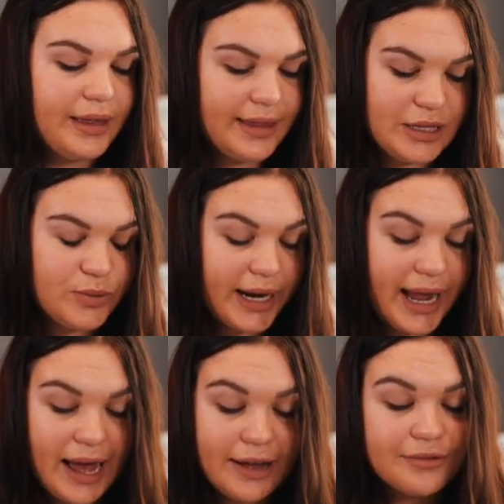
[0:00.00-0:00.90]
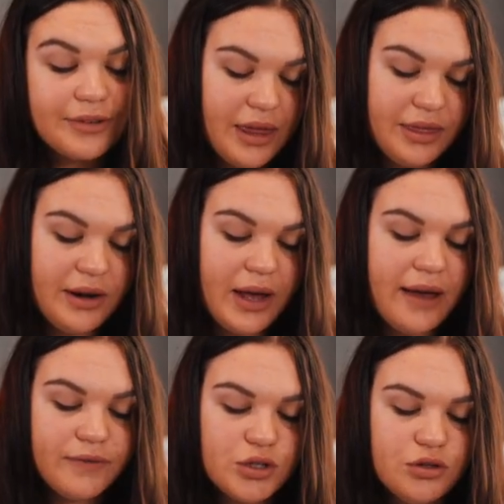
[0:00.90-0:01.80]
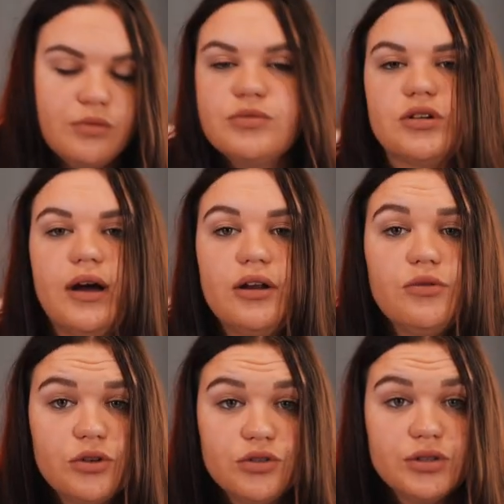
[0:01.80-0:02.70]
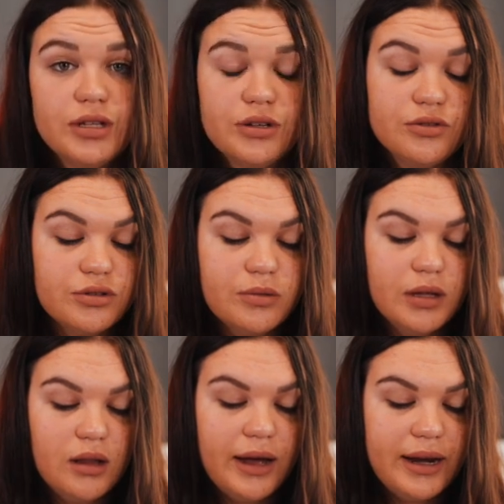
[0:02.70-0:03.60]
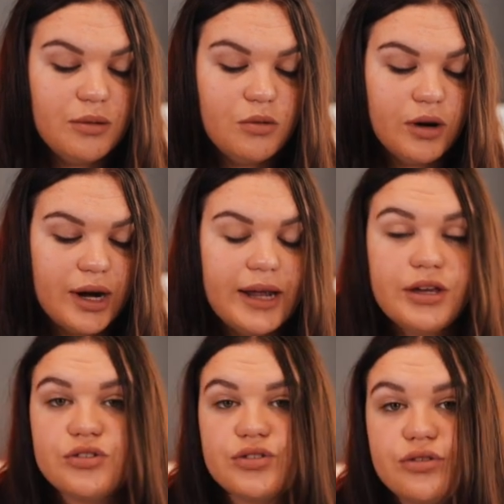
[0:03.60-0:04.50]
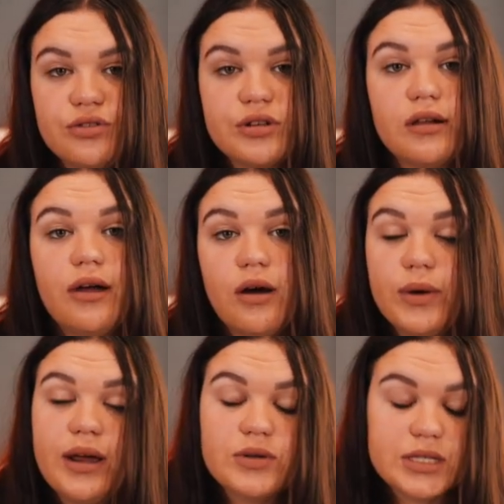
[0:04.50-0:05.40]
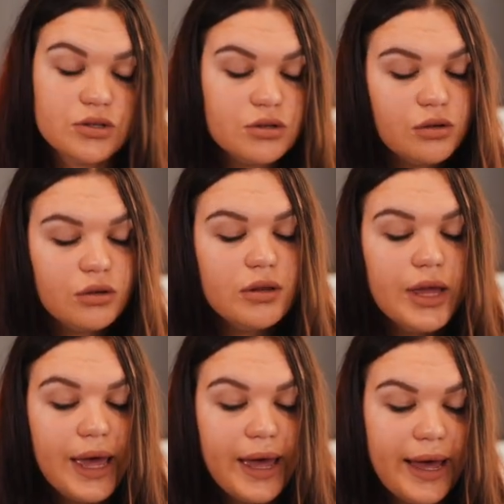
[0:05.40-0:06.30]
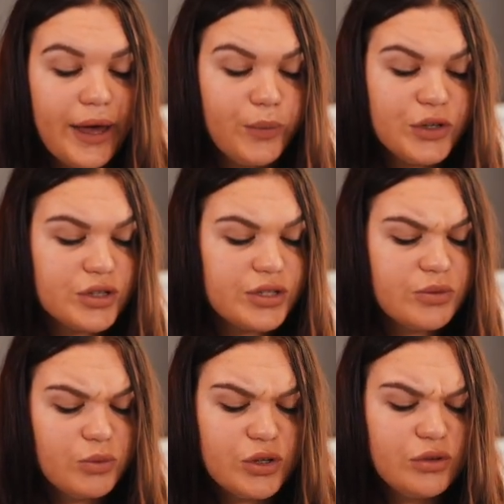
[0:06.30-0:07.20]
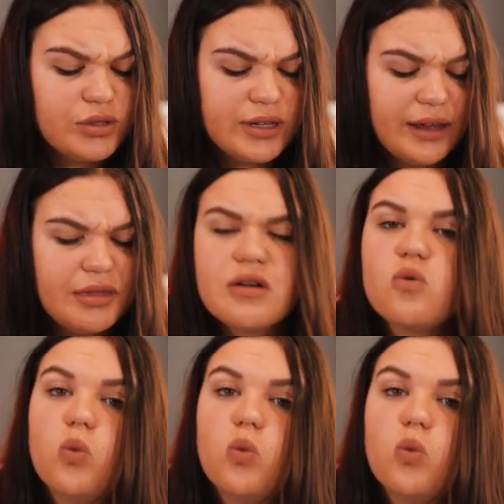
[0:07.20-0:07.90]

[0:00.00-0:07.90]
that's what I have. And then I have Zoom, so I don't usually use Zoom a lot anymore. I used to use it a lot when I was in school, and we just used it I think